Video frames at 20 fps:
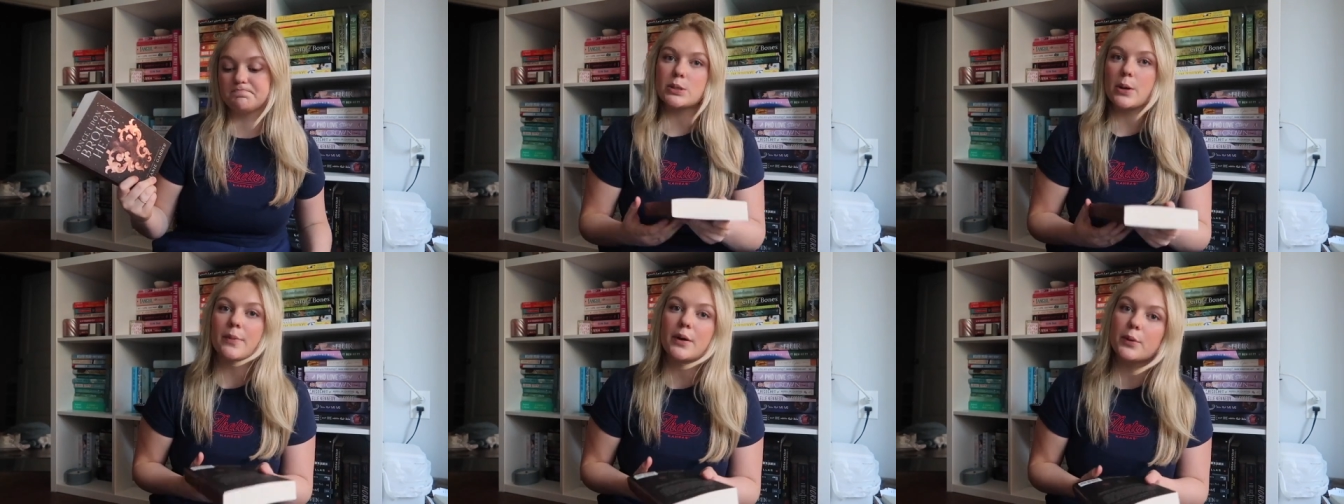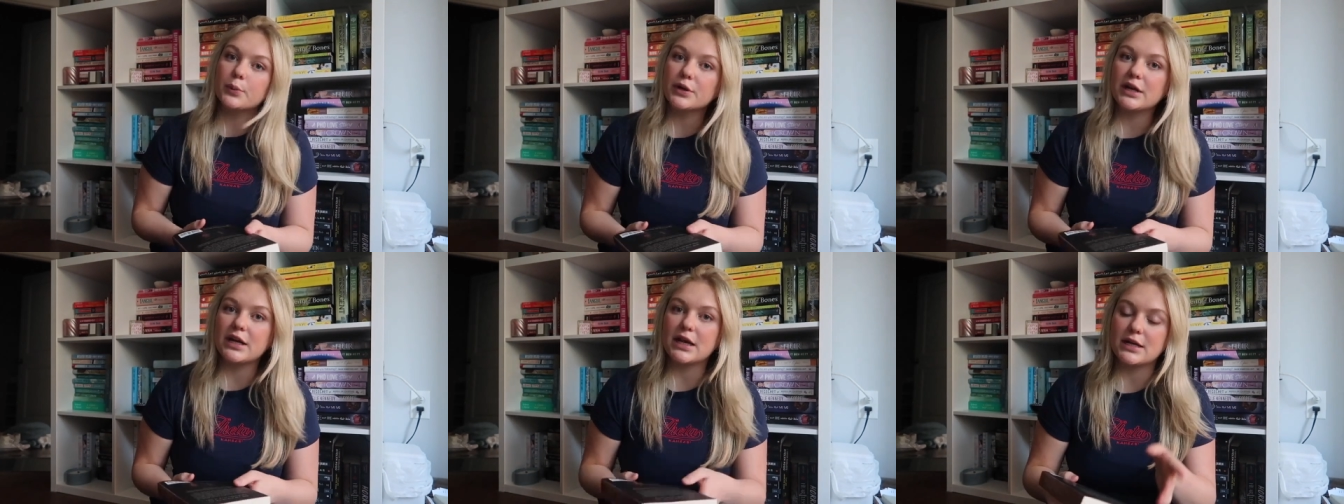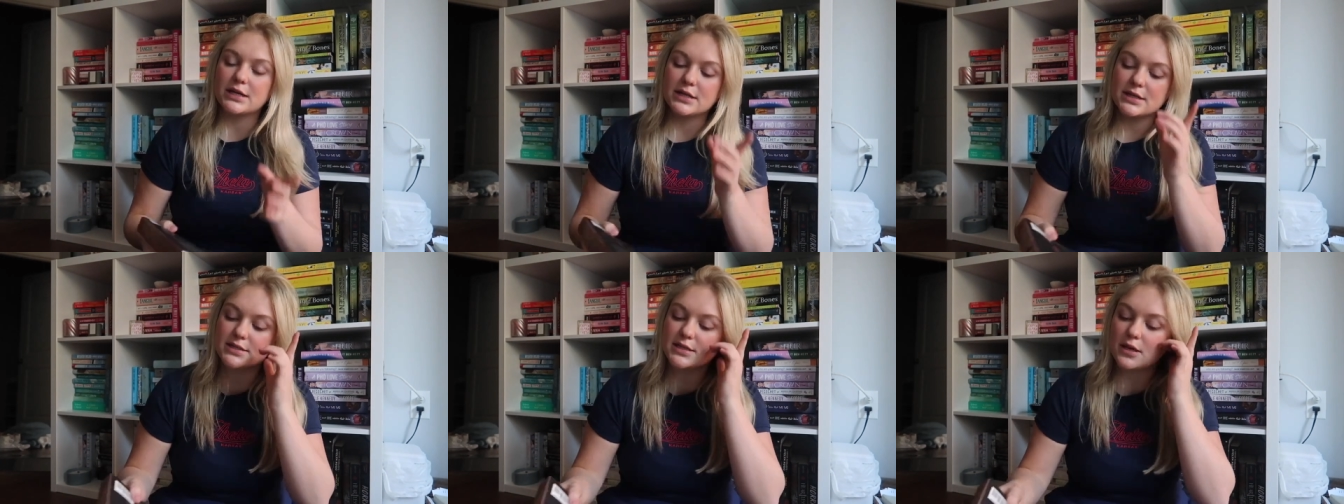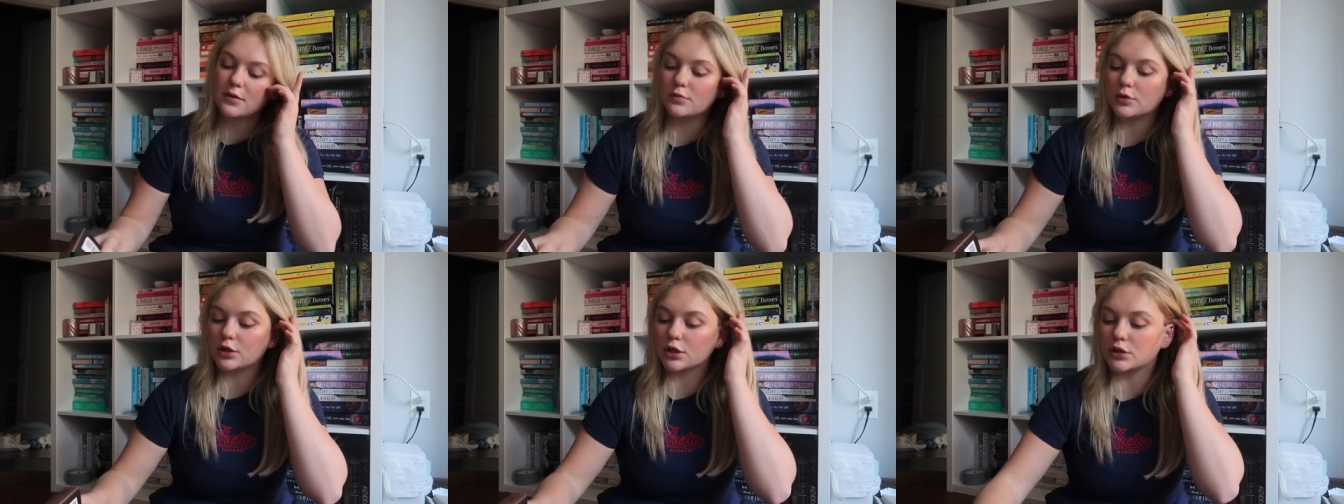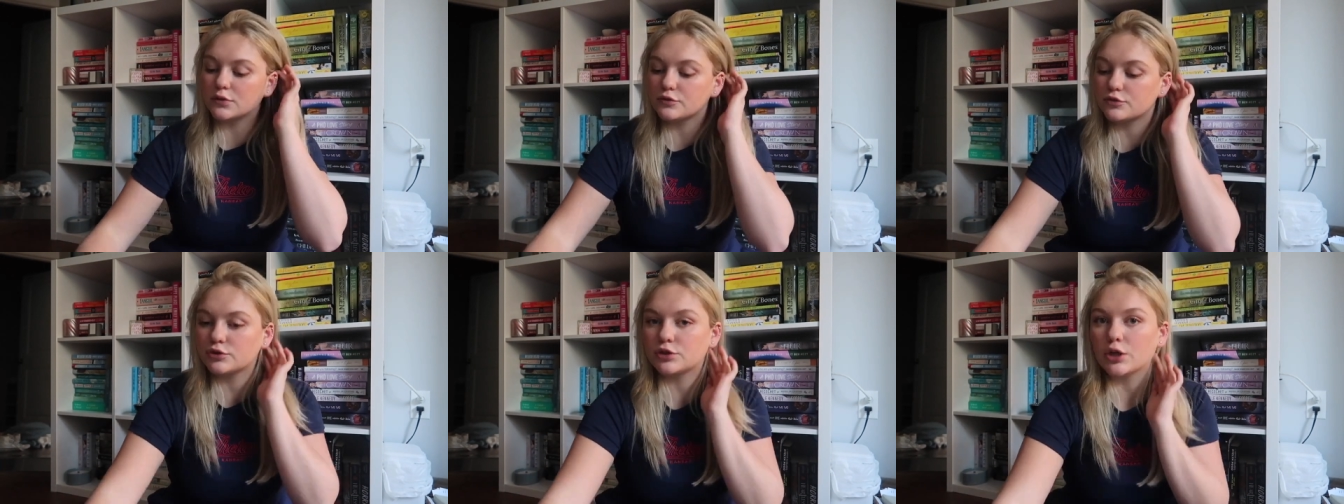So I'm gonna read it in
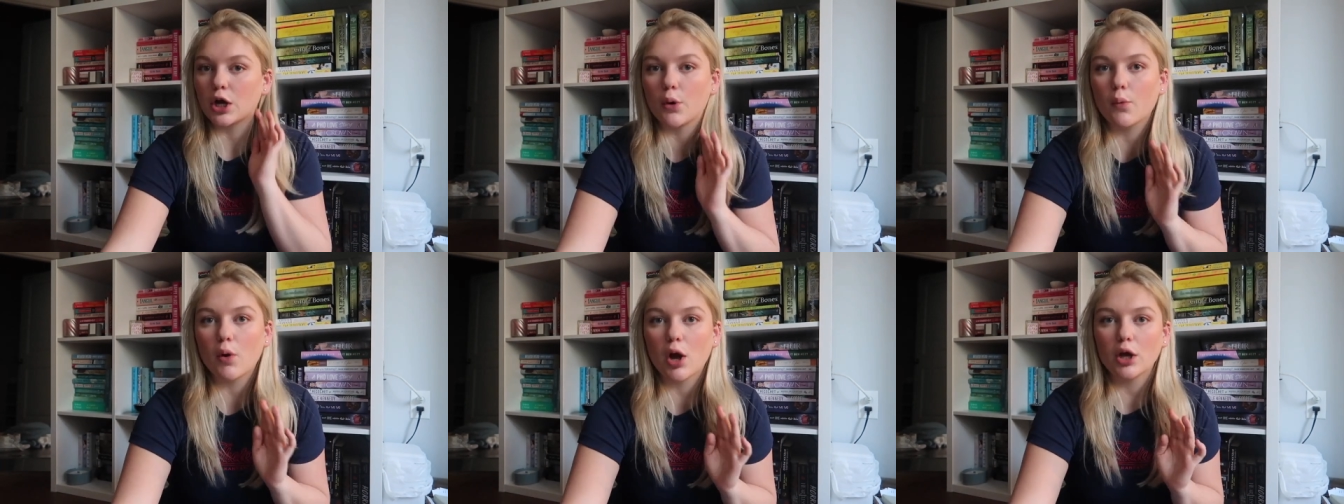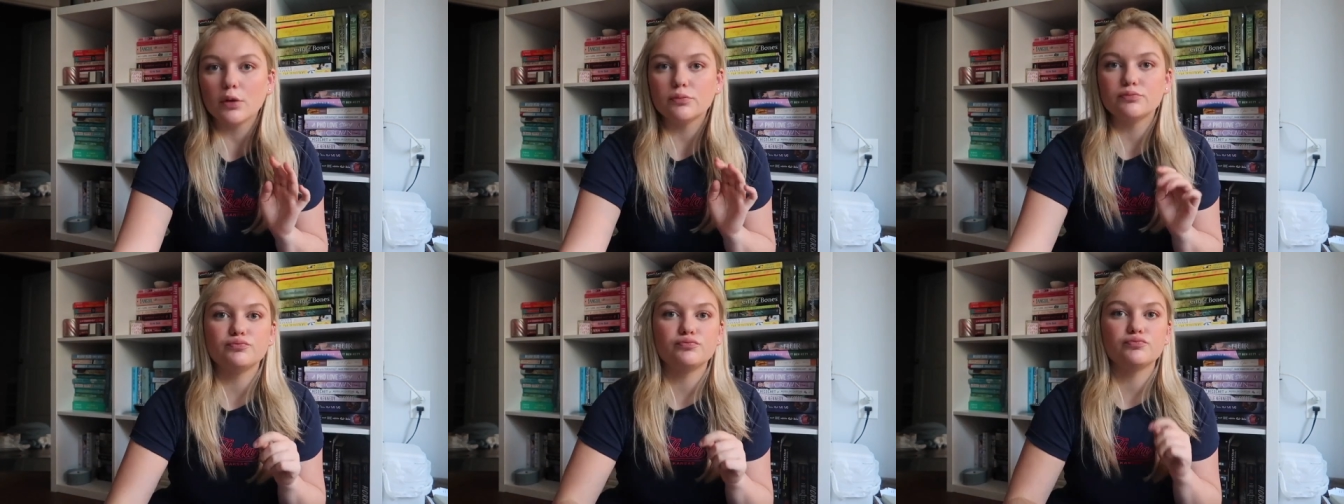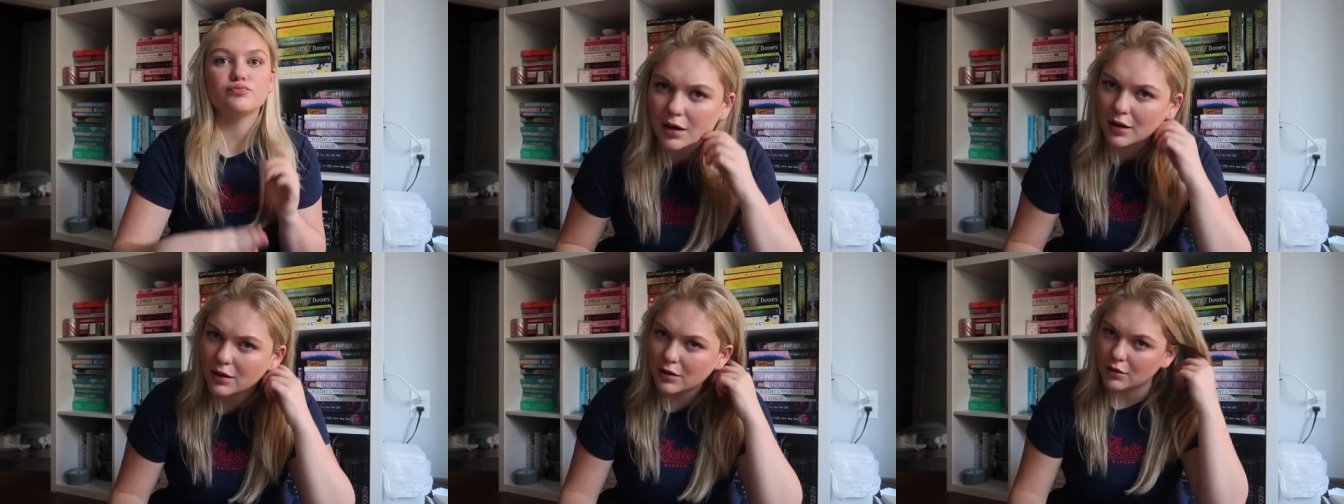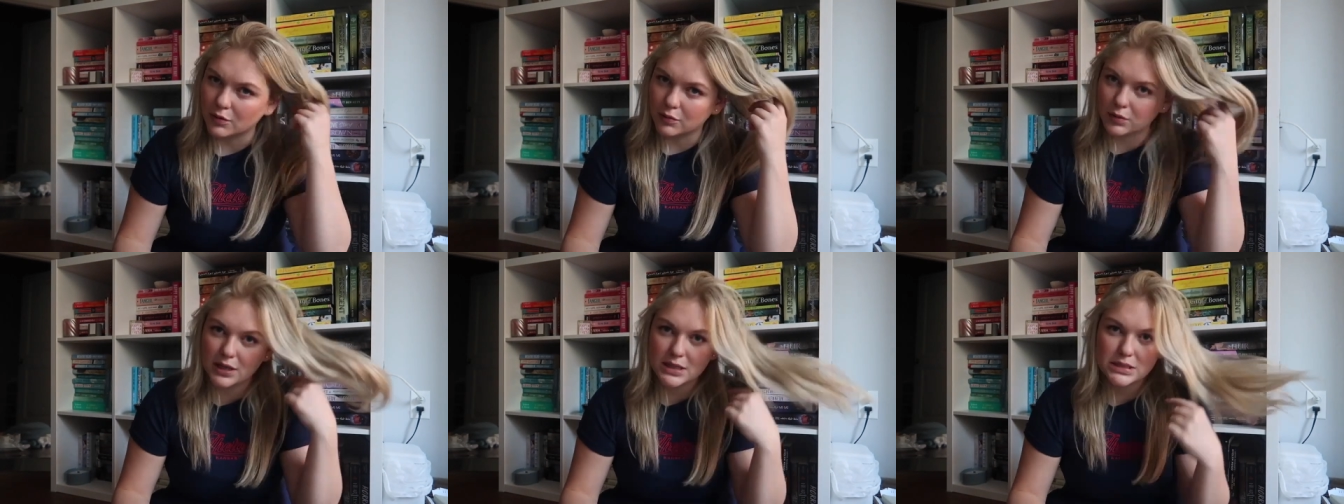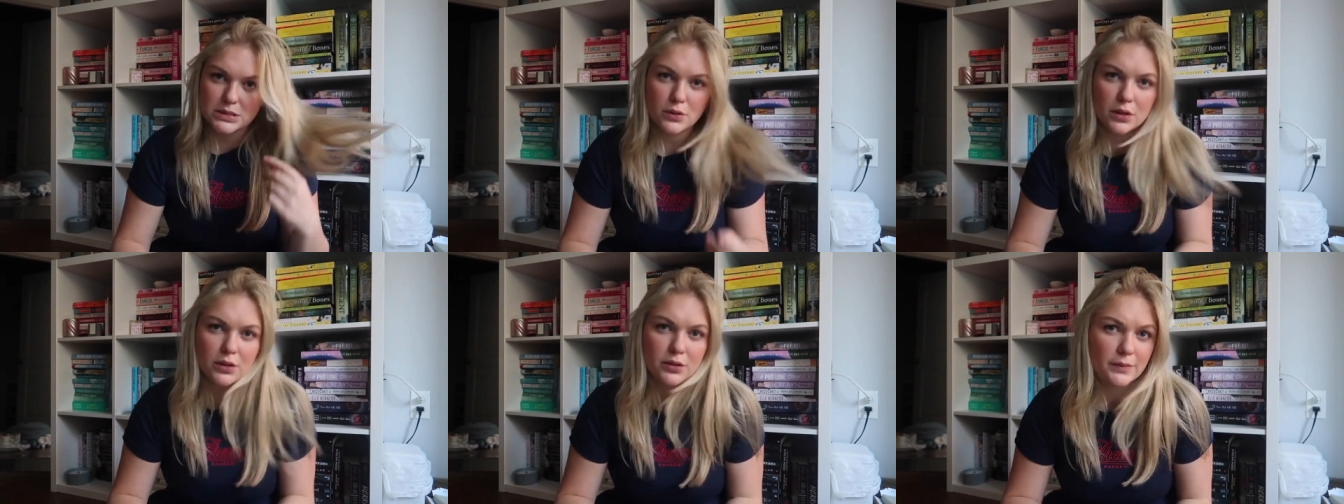December, okay? Oh,
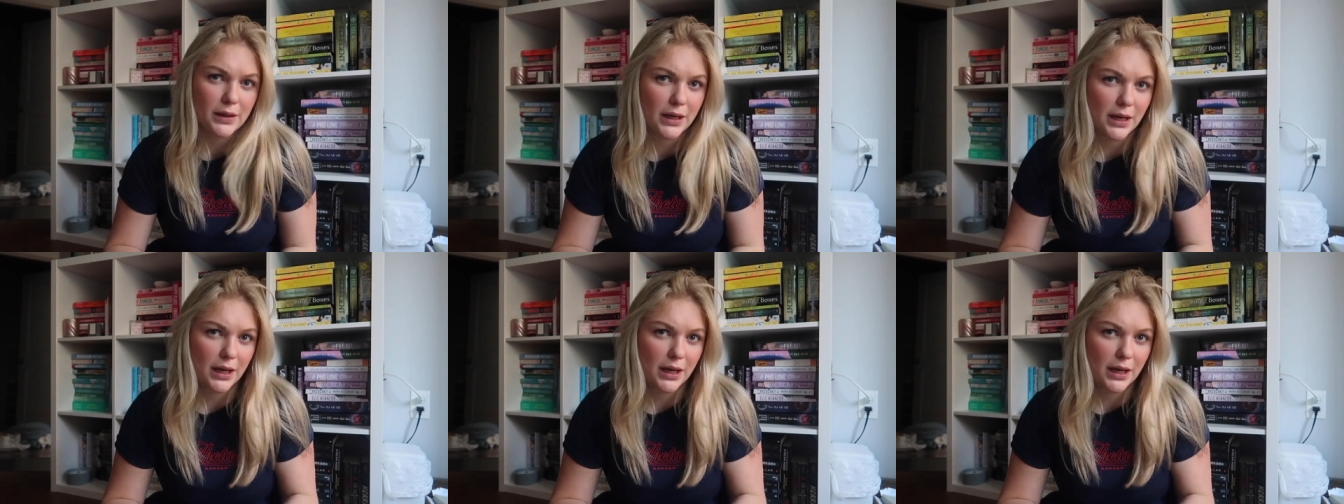what's wrong with my